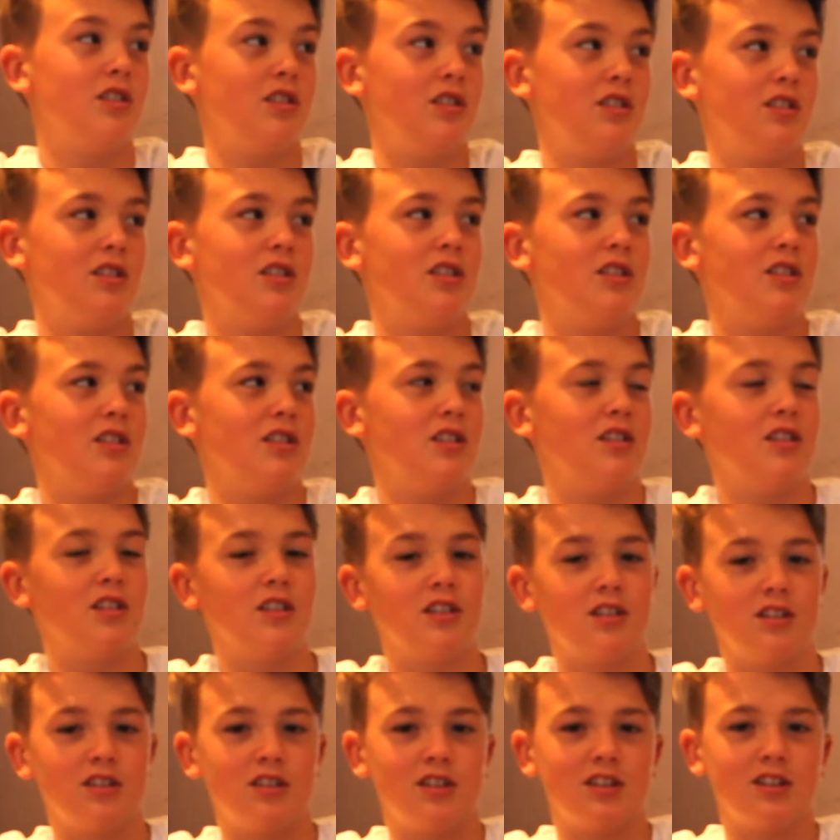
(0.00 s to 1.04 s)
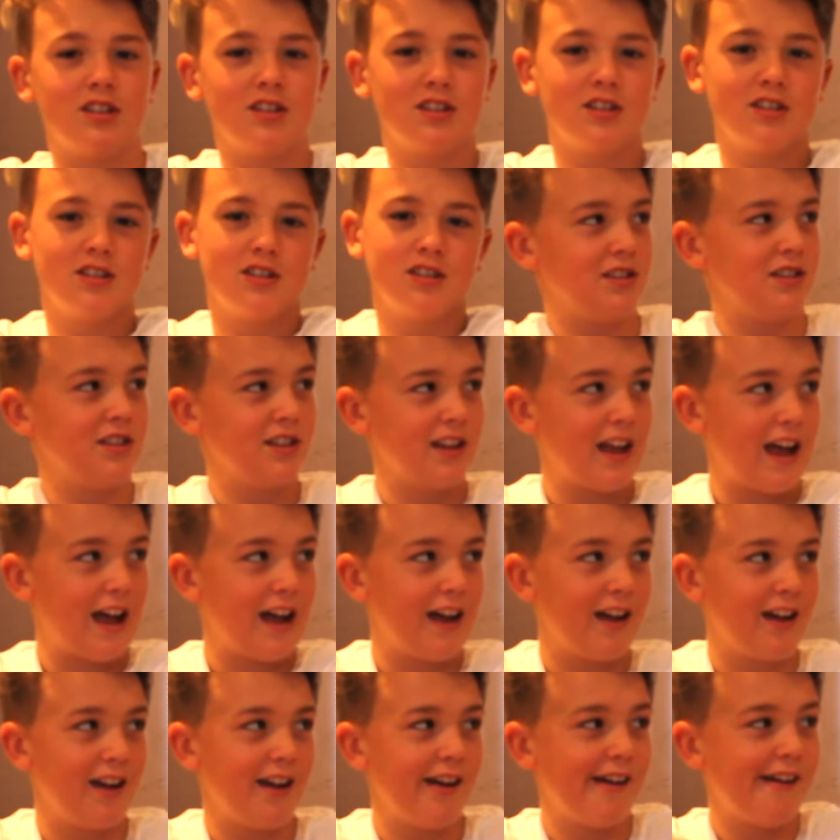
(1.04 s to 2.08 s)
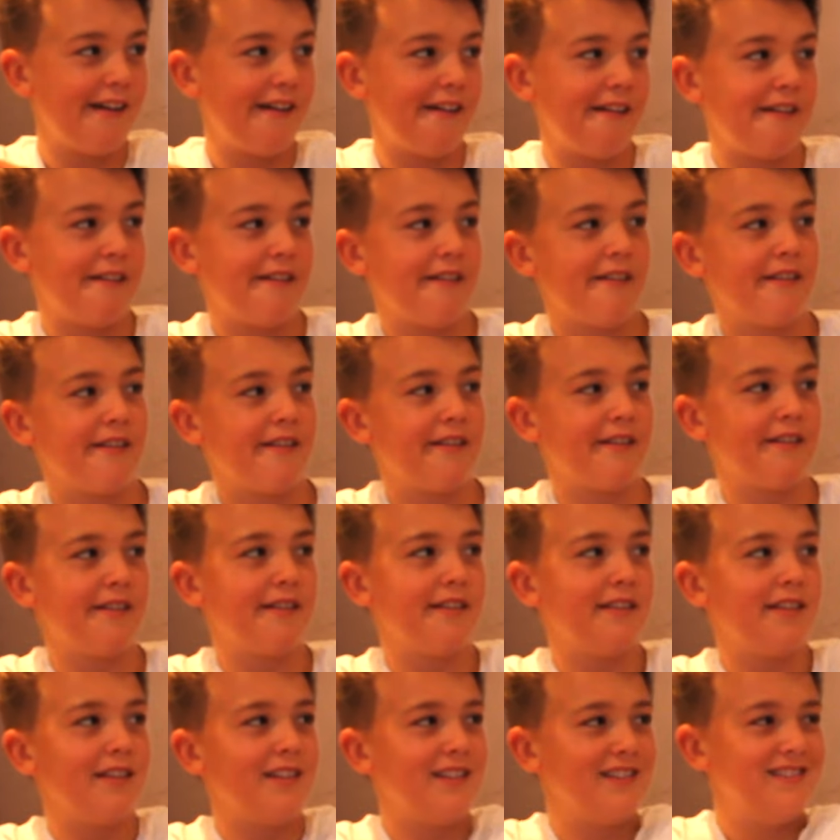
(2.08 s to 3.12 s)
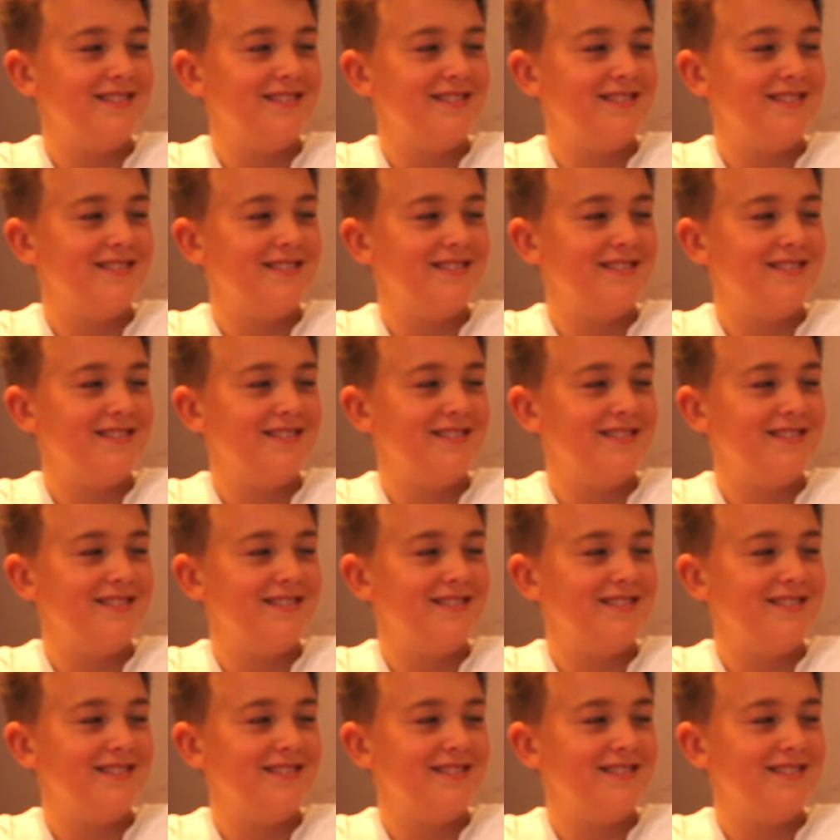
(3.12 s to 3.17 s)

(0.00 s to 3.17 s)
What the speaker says: [no speech]